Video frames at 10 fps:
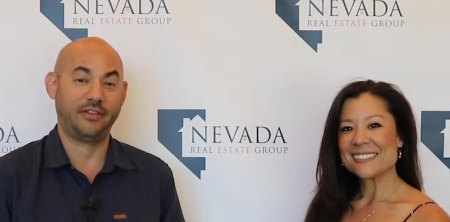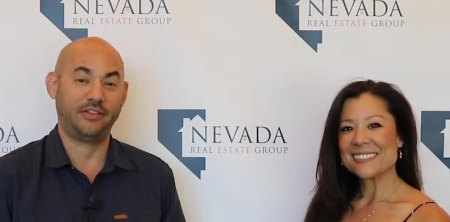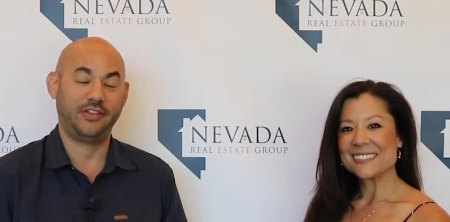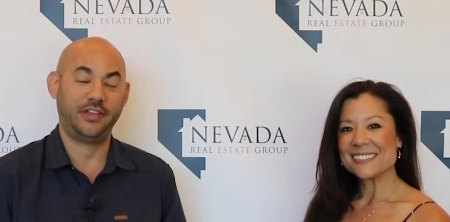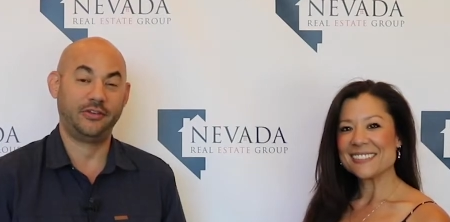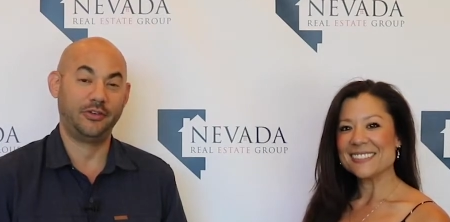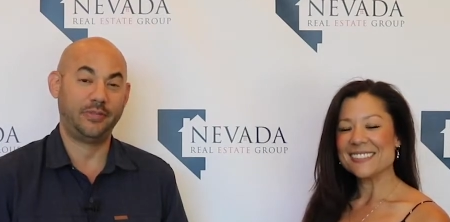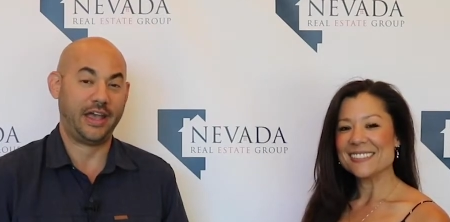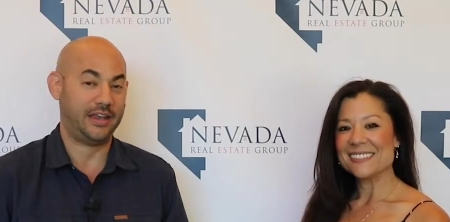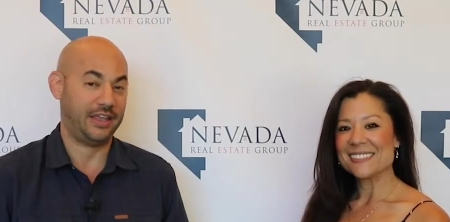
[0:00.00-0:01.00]
Speaker 1: Real Estate Group
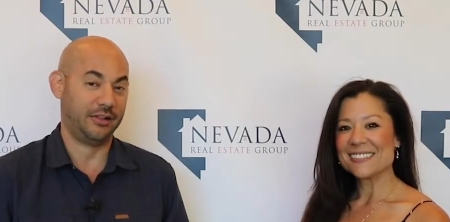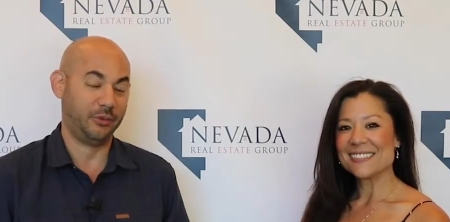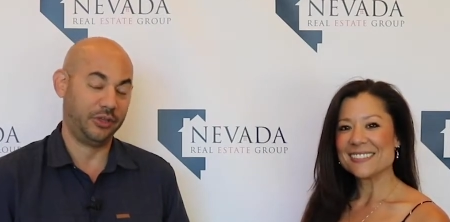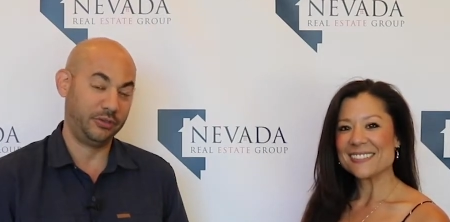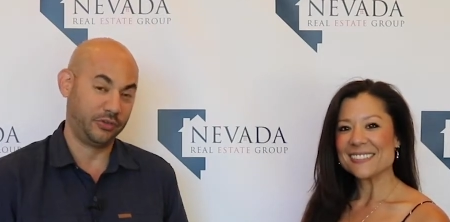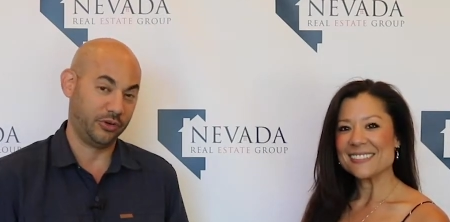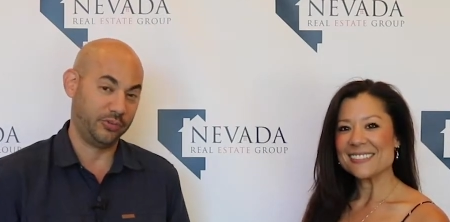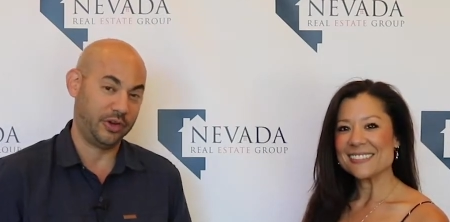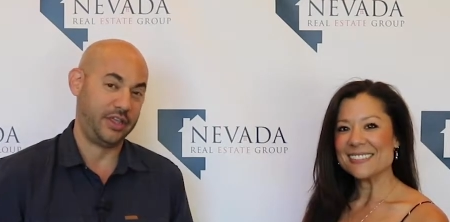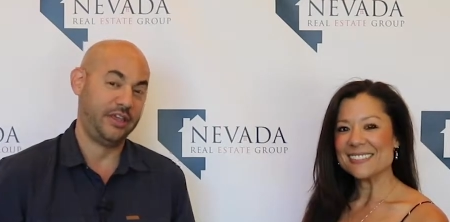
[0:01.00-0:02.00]
at Keller Williams Group
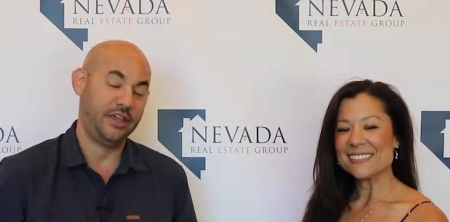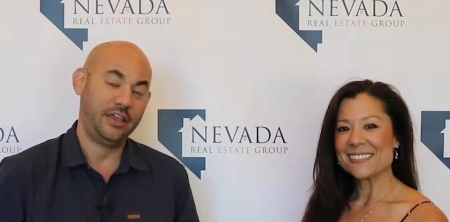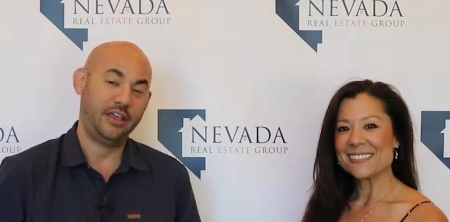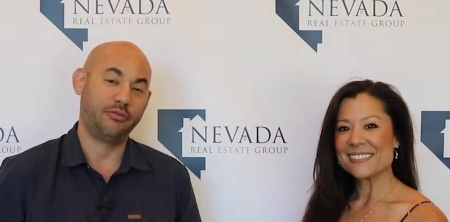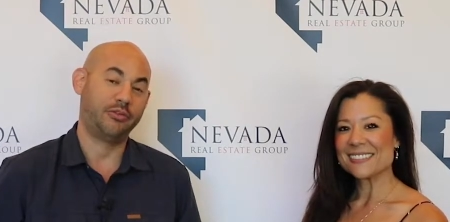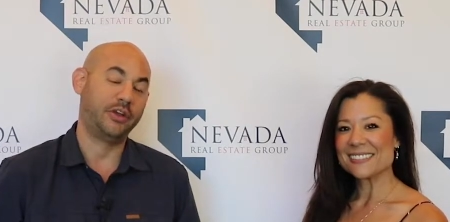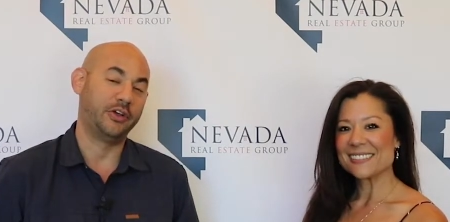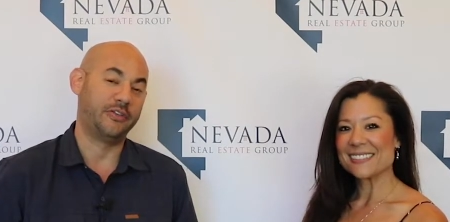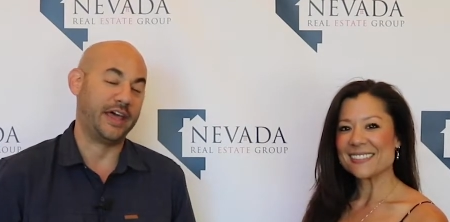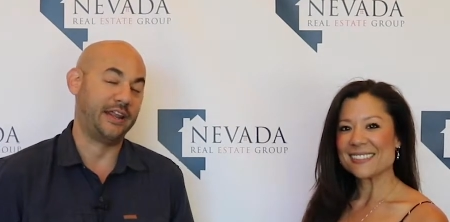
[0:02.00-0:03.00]
1 Inc. in Reno,
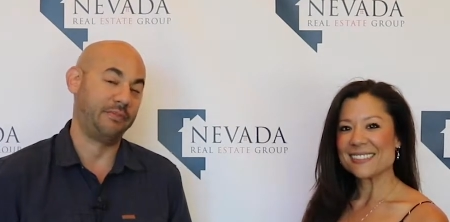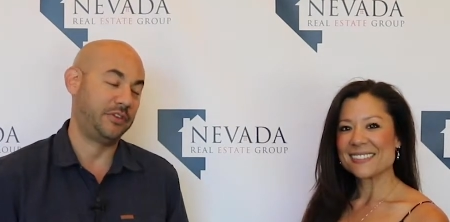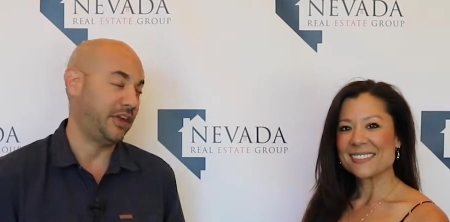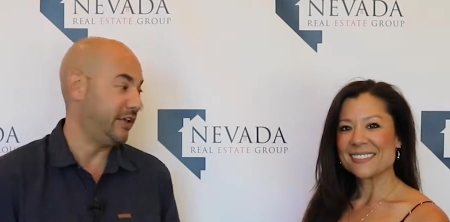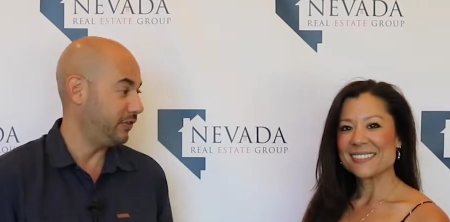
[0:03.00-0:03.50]
Nevada. Today,